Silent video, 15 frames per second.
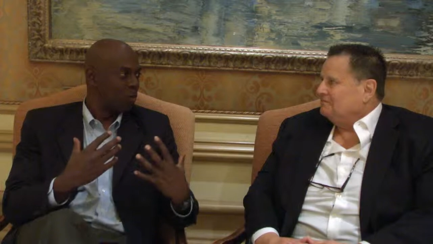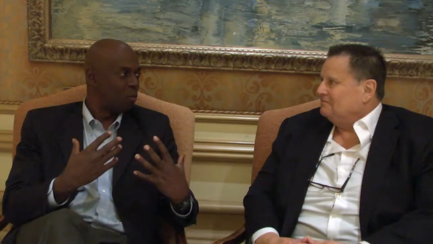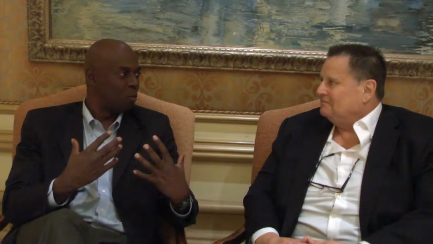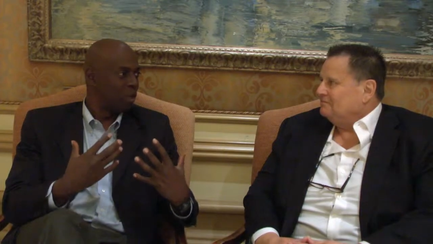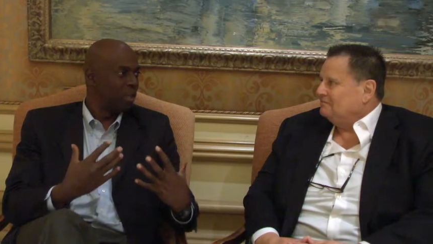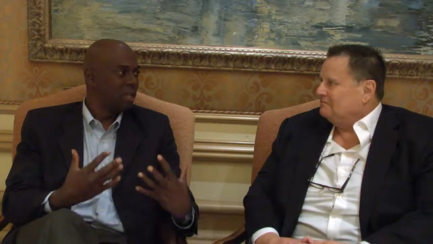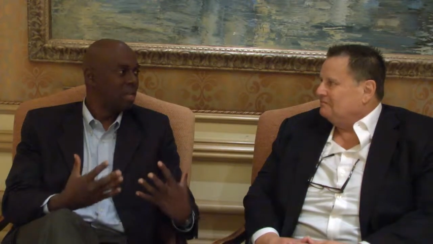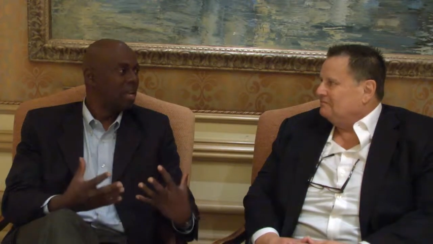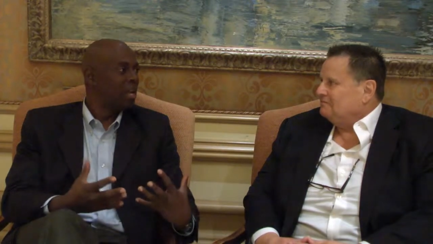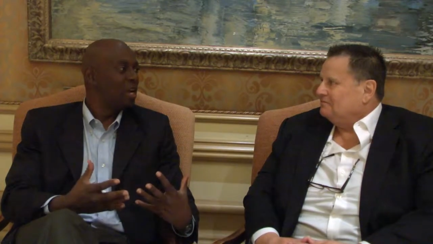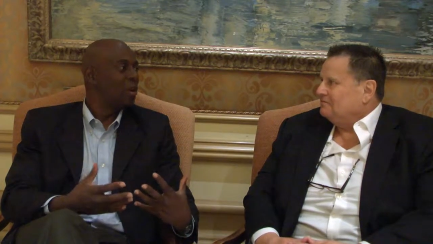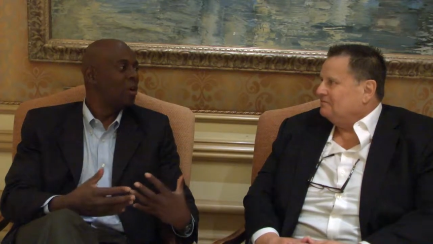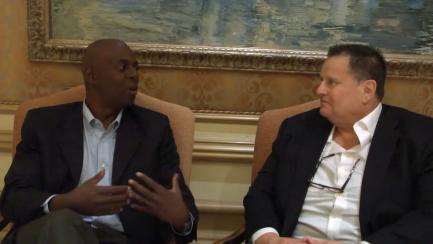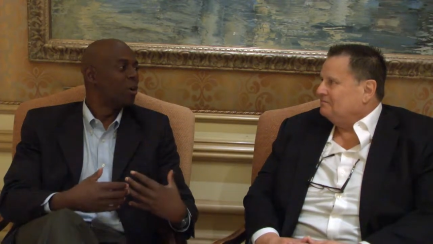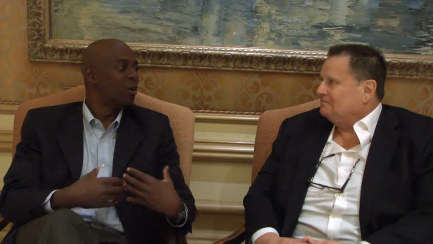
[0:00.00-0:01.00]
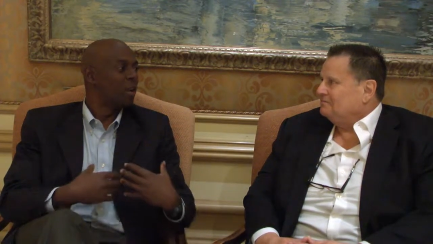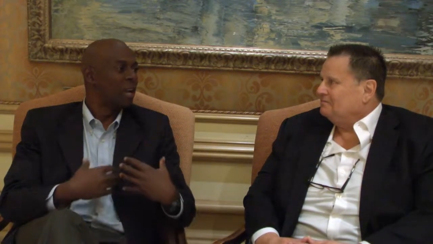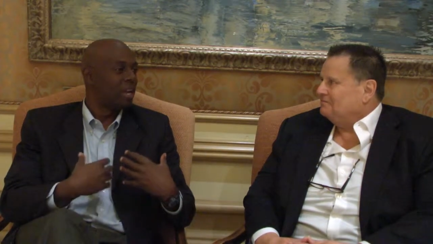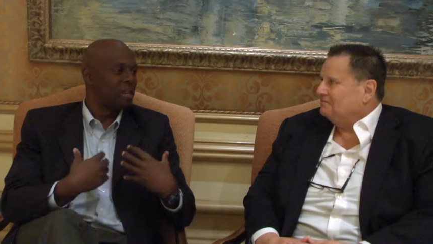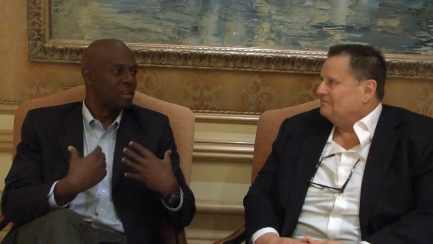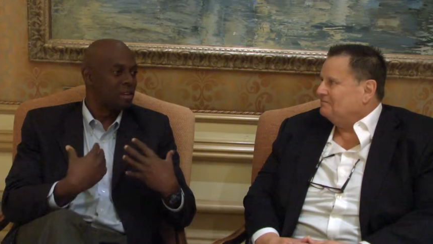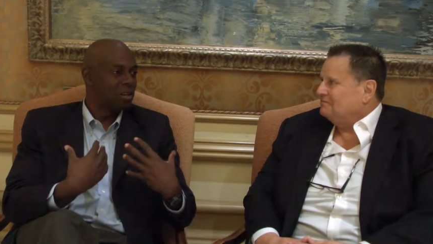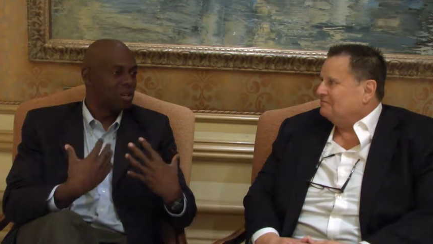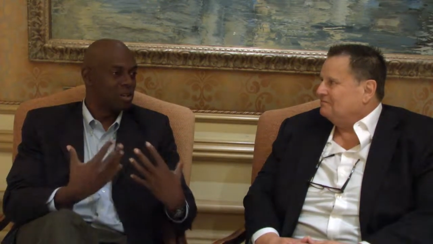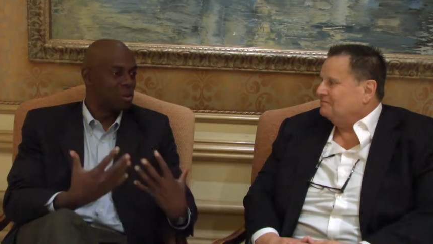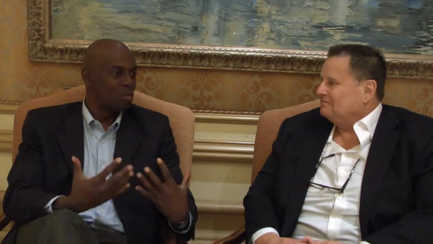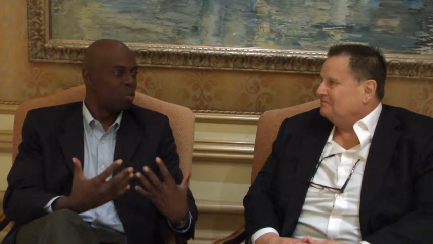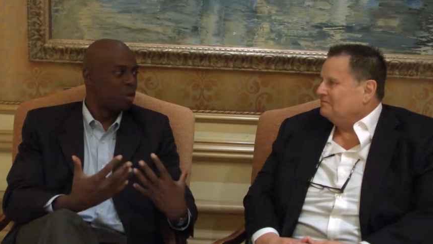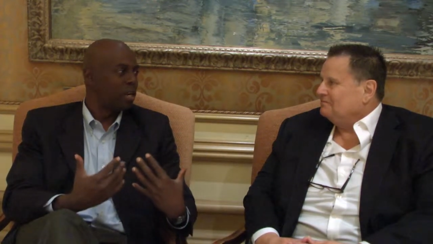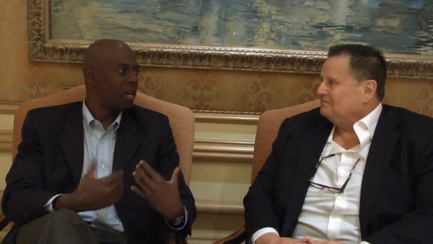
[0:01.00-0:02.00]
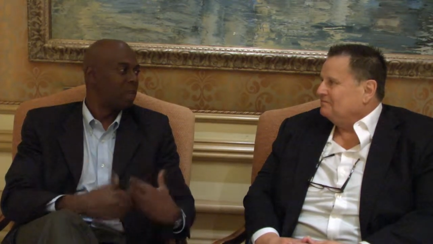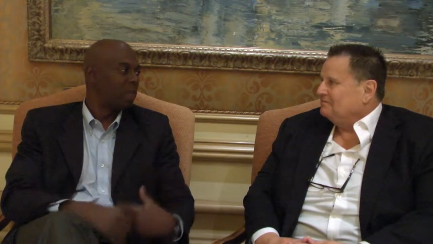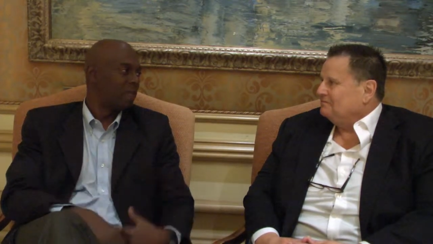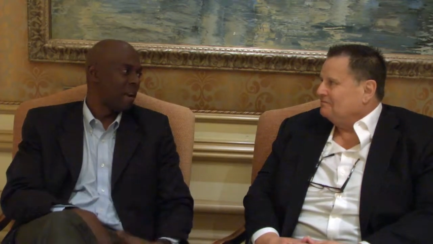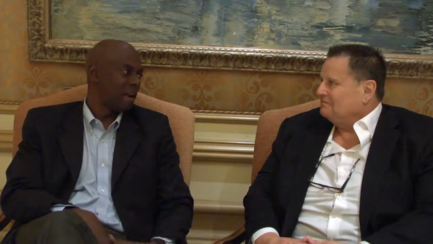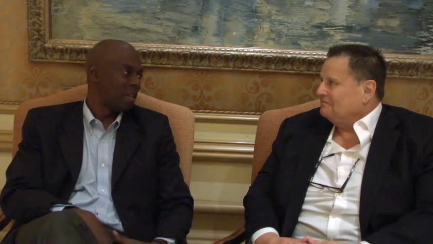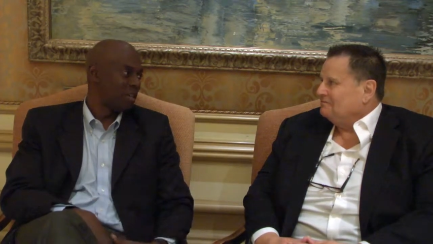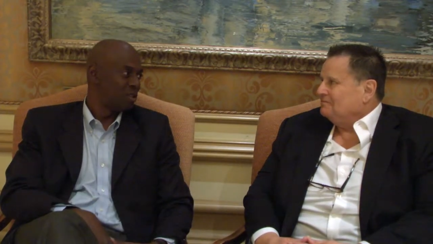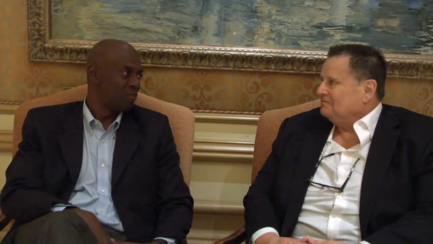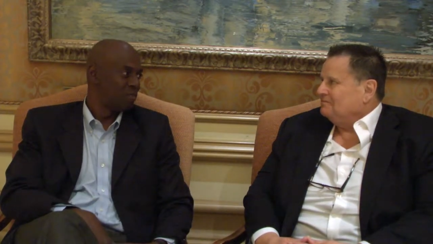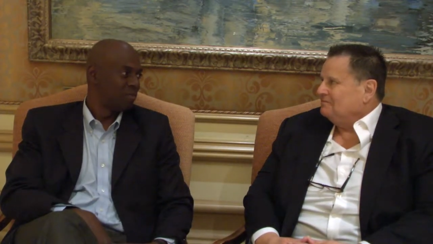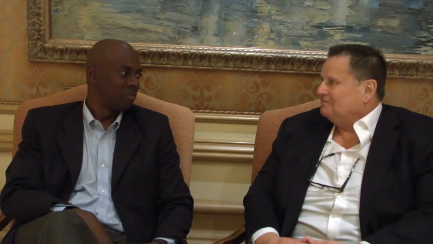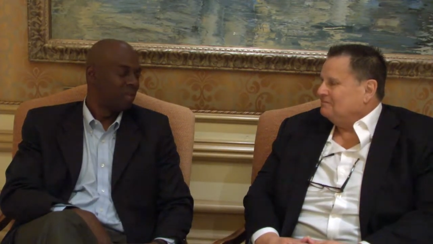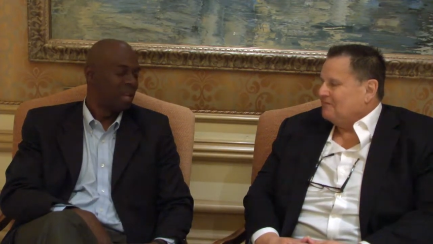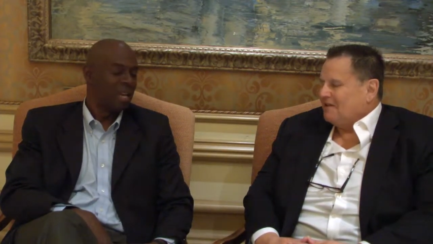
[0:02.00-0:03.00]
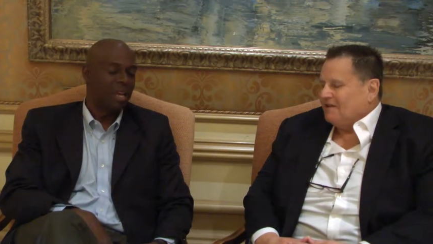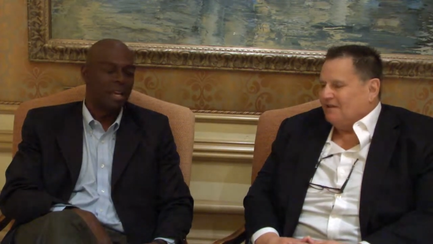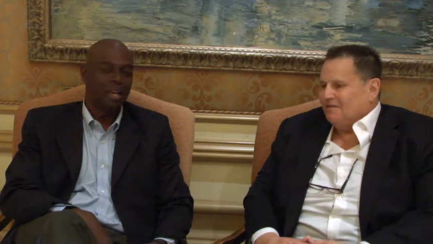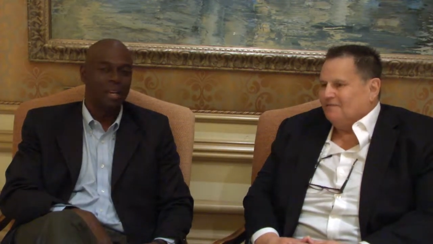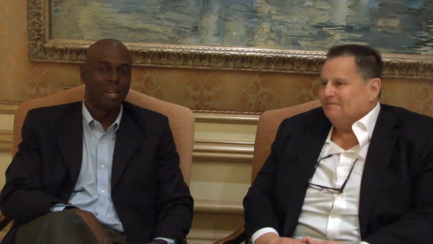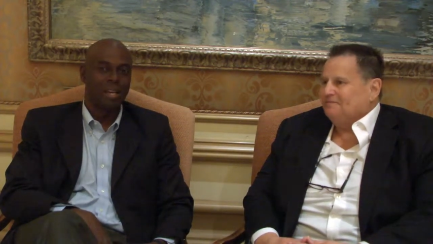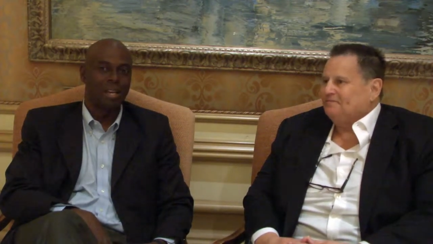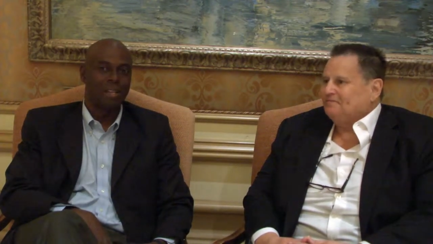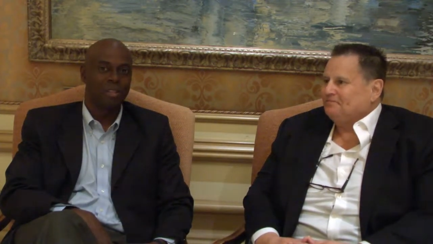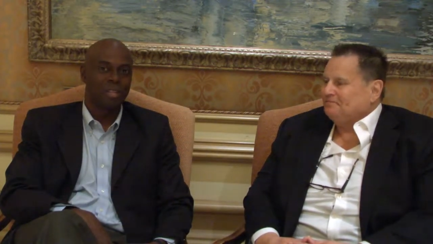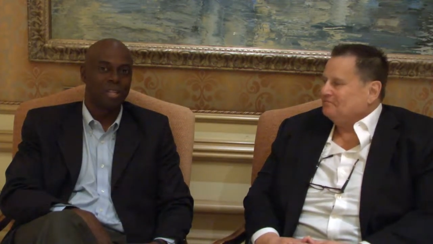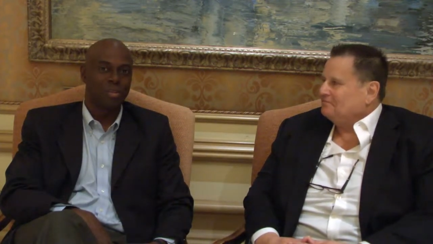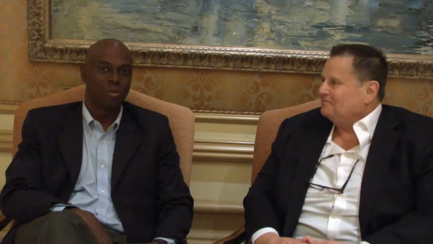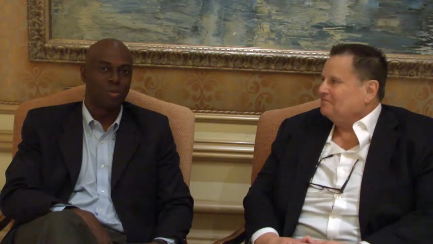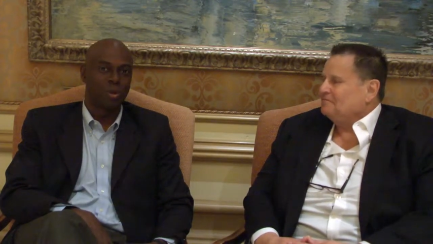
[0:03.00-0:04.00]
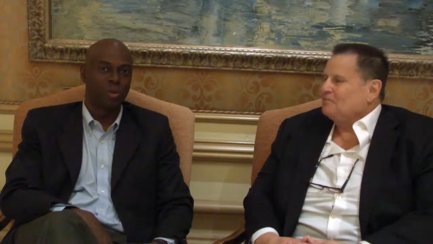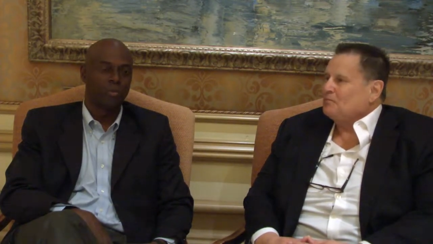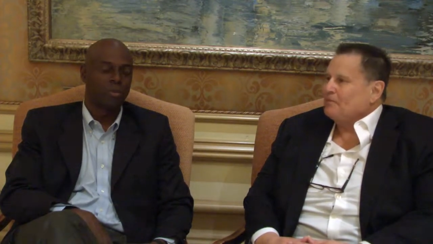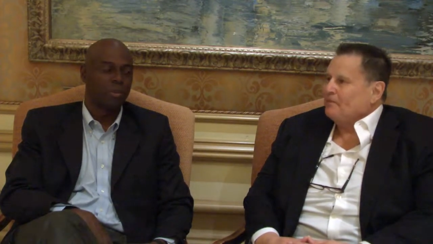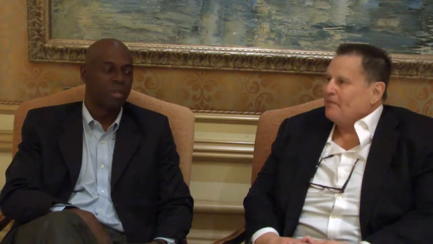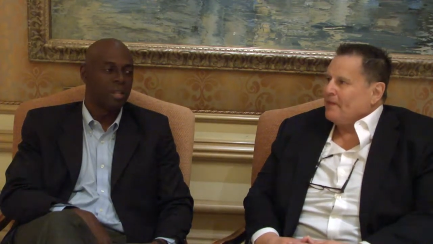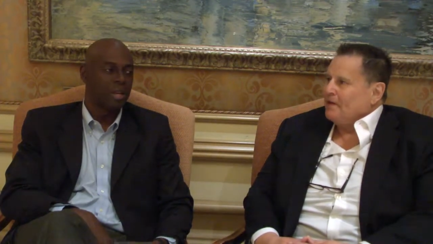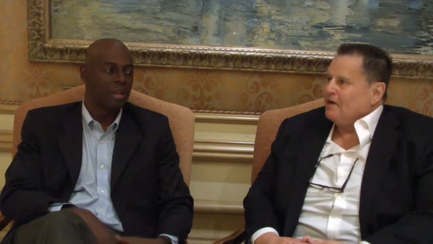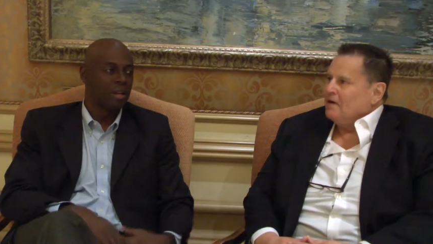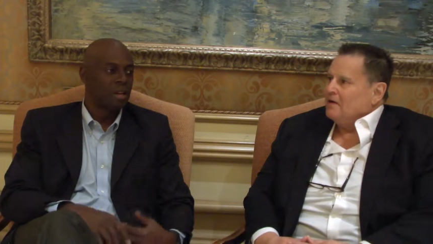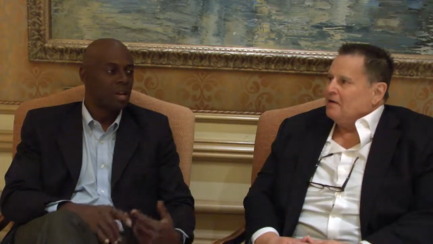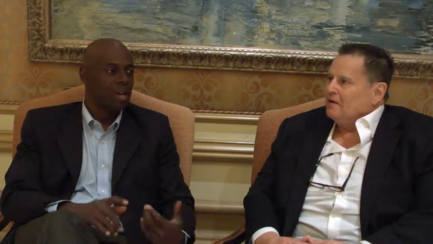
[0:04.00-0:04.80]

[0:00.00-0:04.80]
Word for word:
Speaker 1: a willing ear and some ready advice uh, and that's, that's a wonderful thing.